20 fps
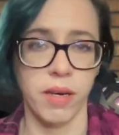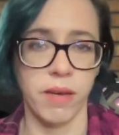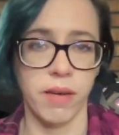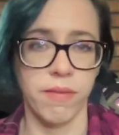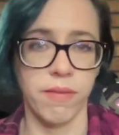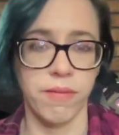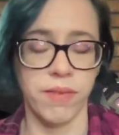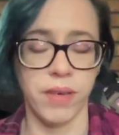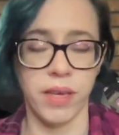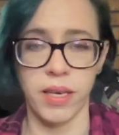
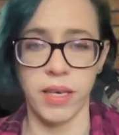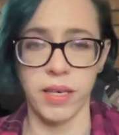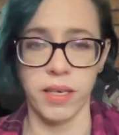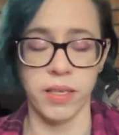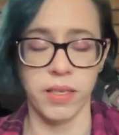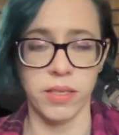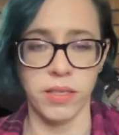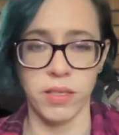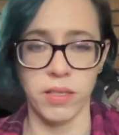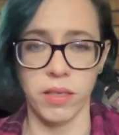
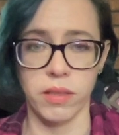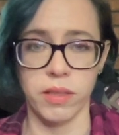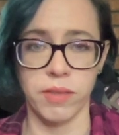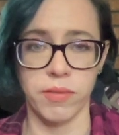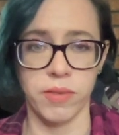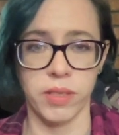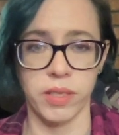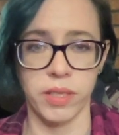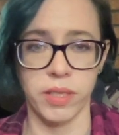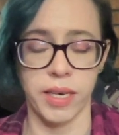fans, all
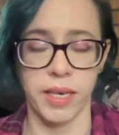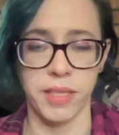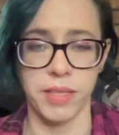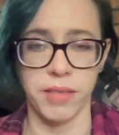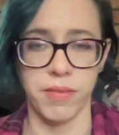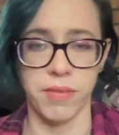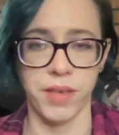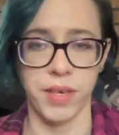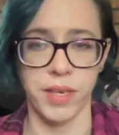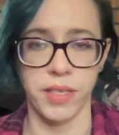different kinds
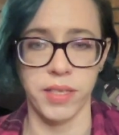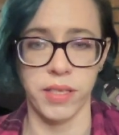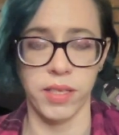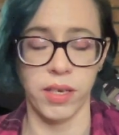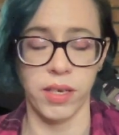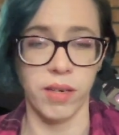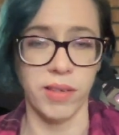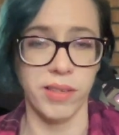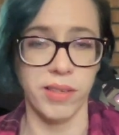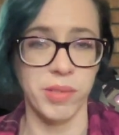of things, and
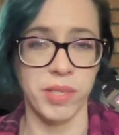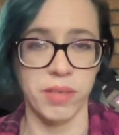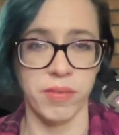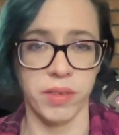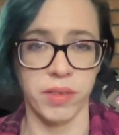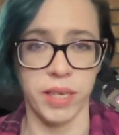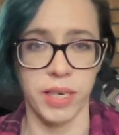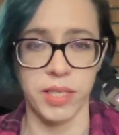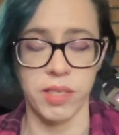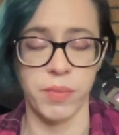they all use
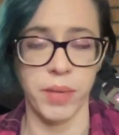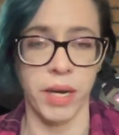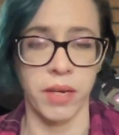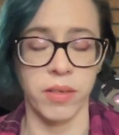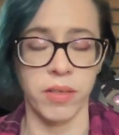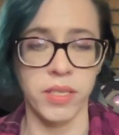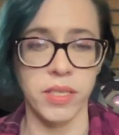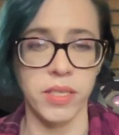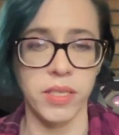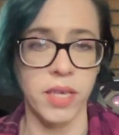different kinds of
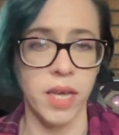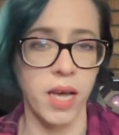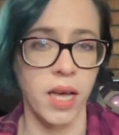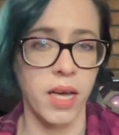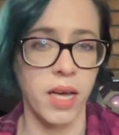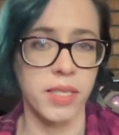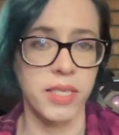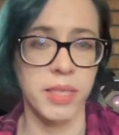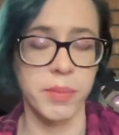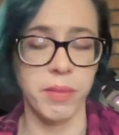batteries.
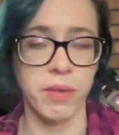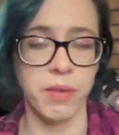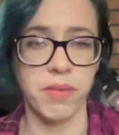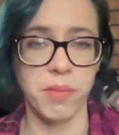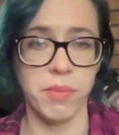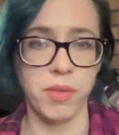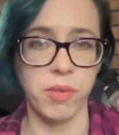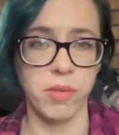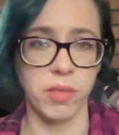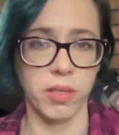Some of
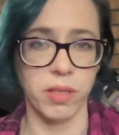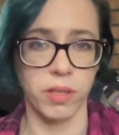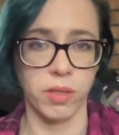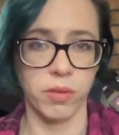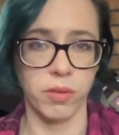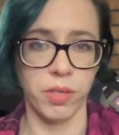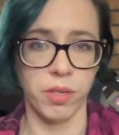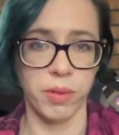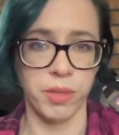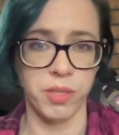them use a little
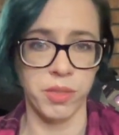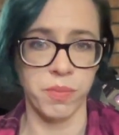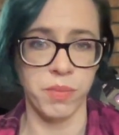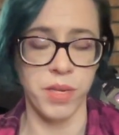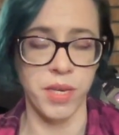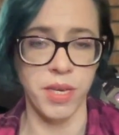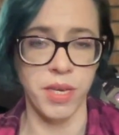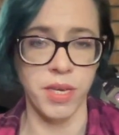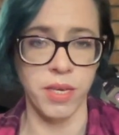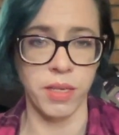
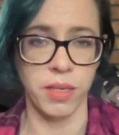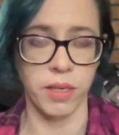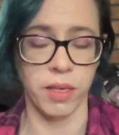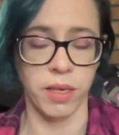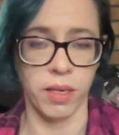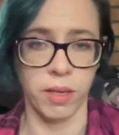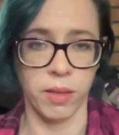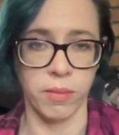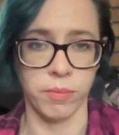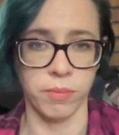
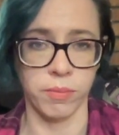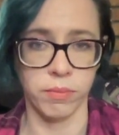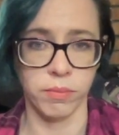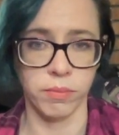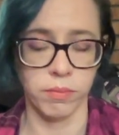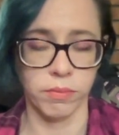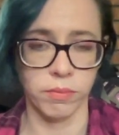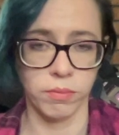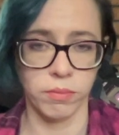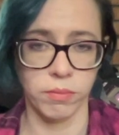USB
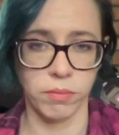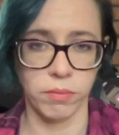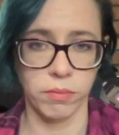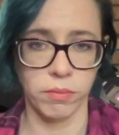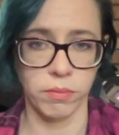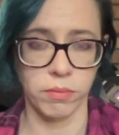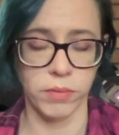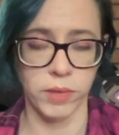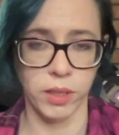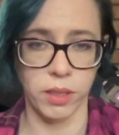
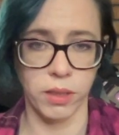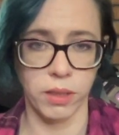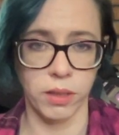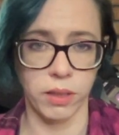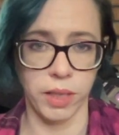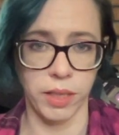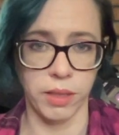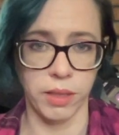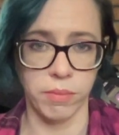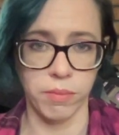
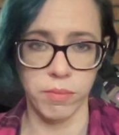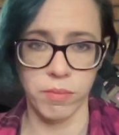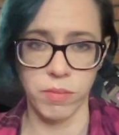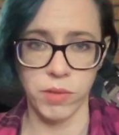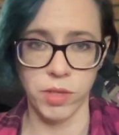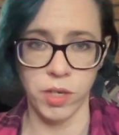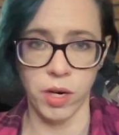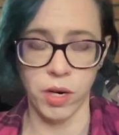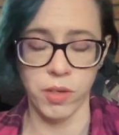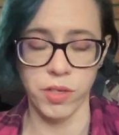like
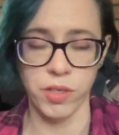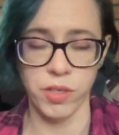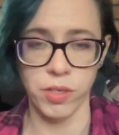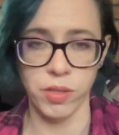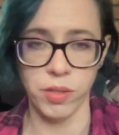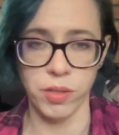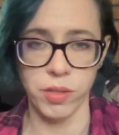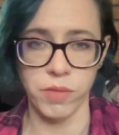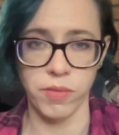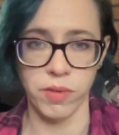
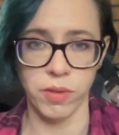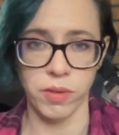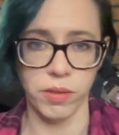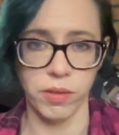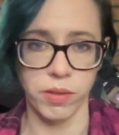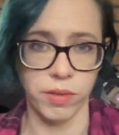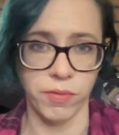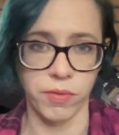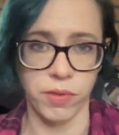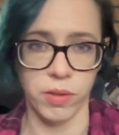chargers
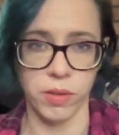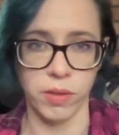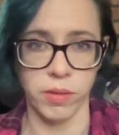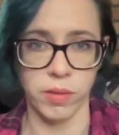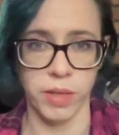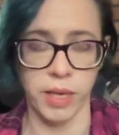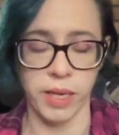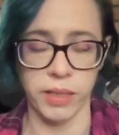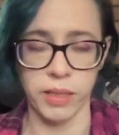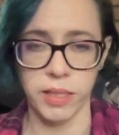
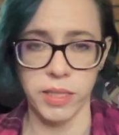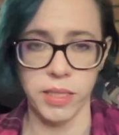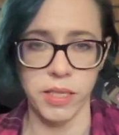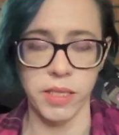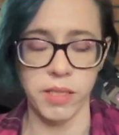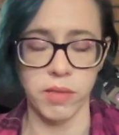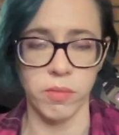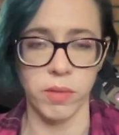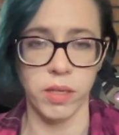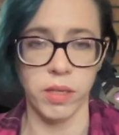for
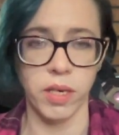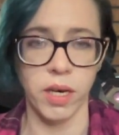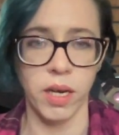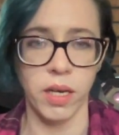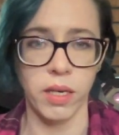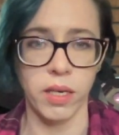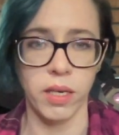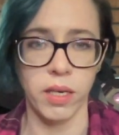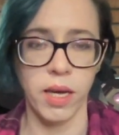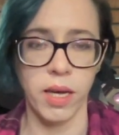LEDs and
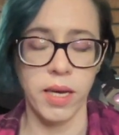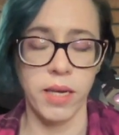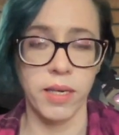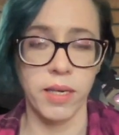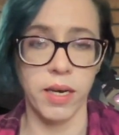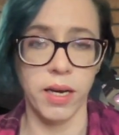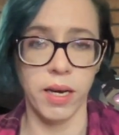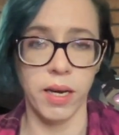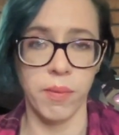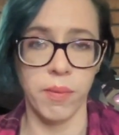whatnot.
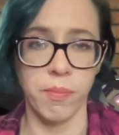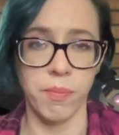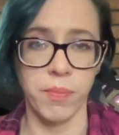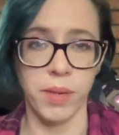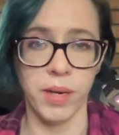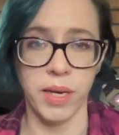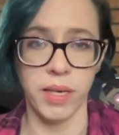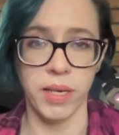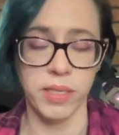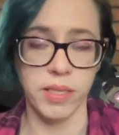
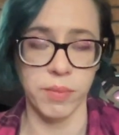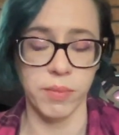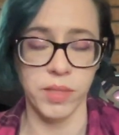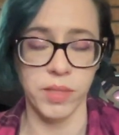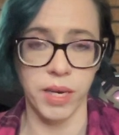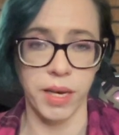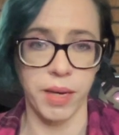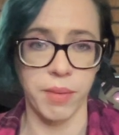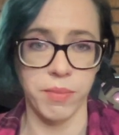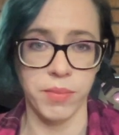But
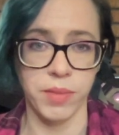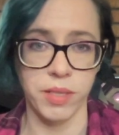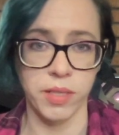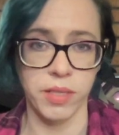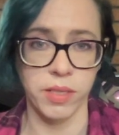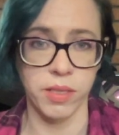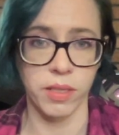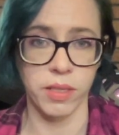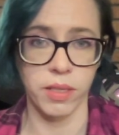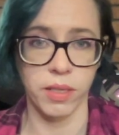
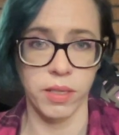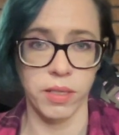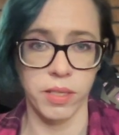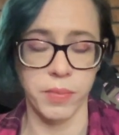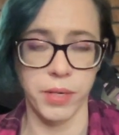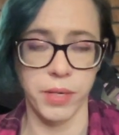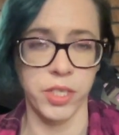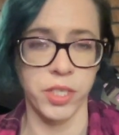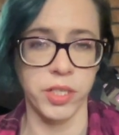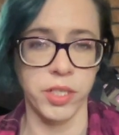sometimes,
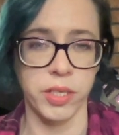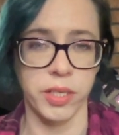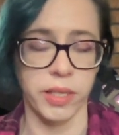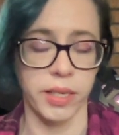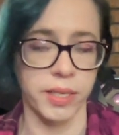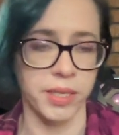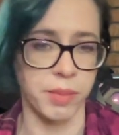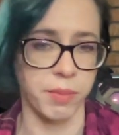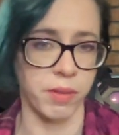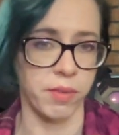especially
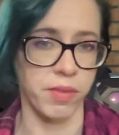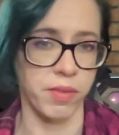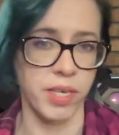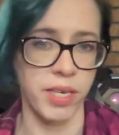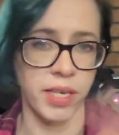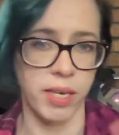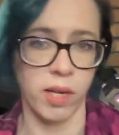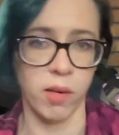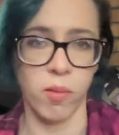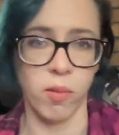like some of
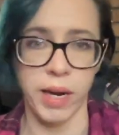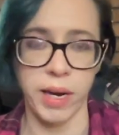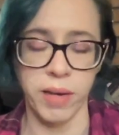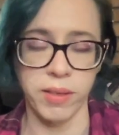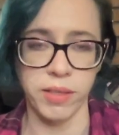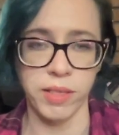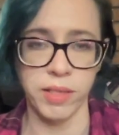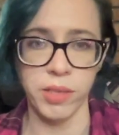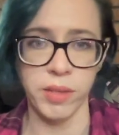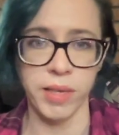the EL wire
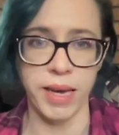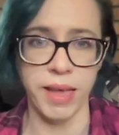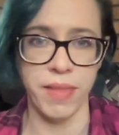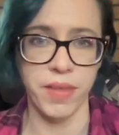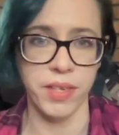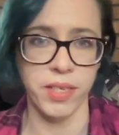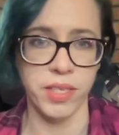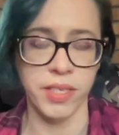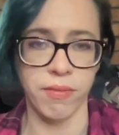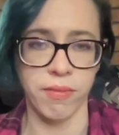that you get,
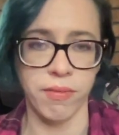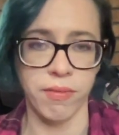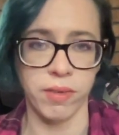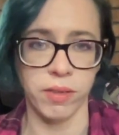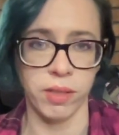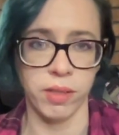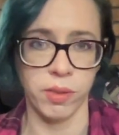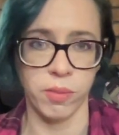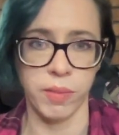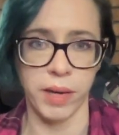they just have a
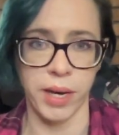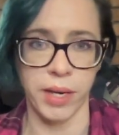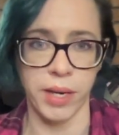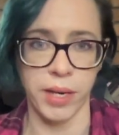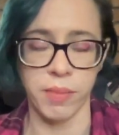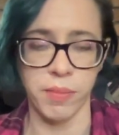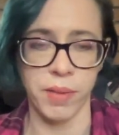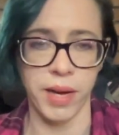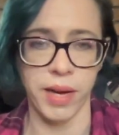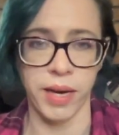little
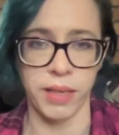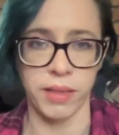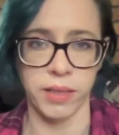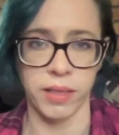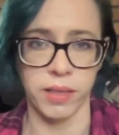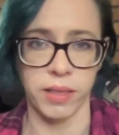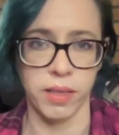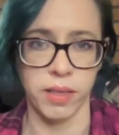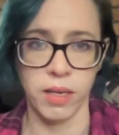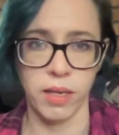battery pack
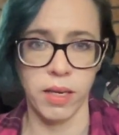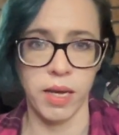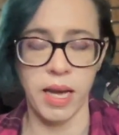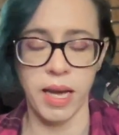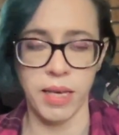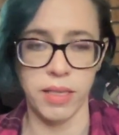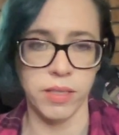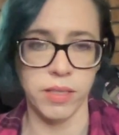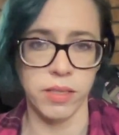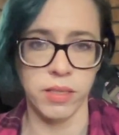that
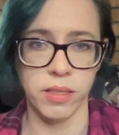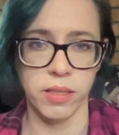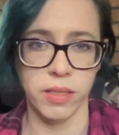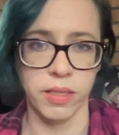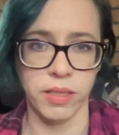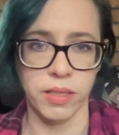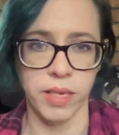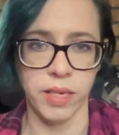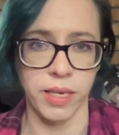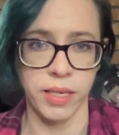has
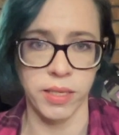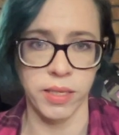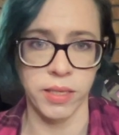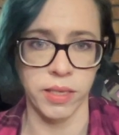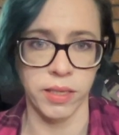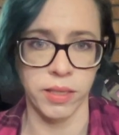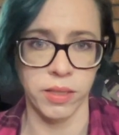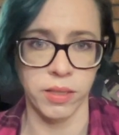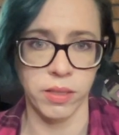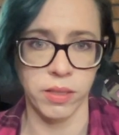it takes
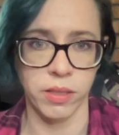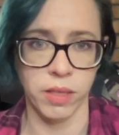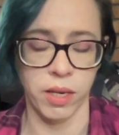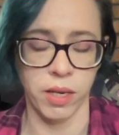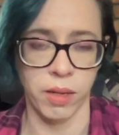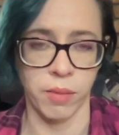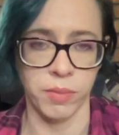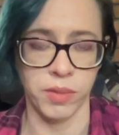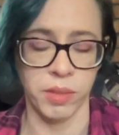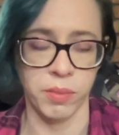like
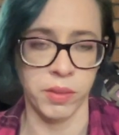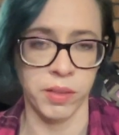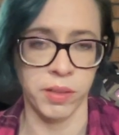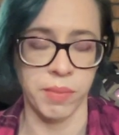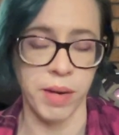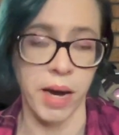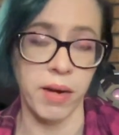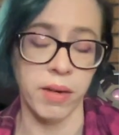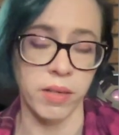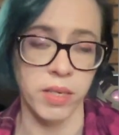AA
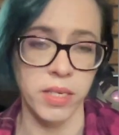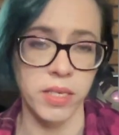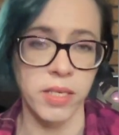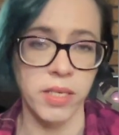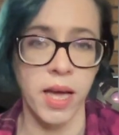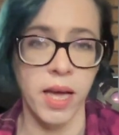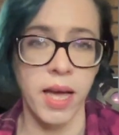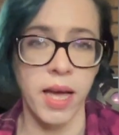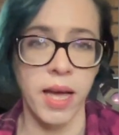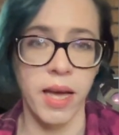batteries,
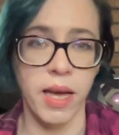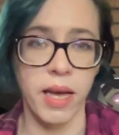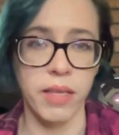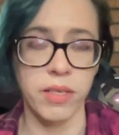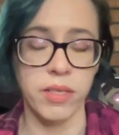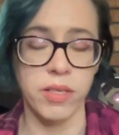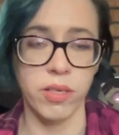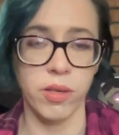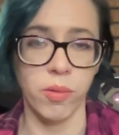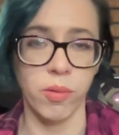and
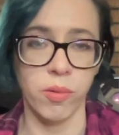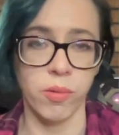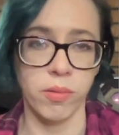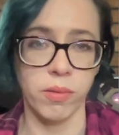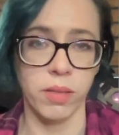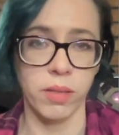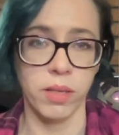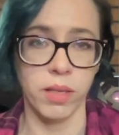so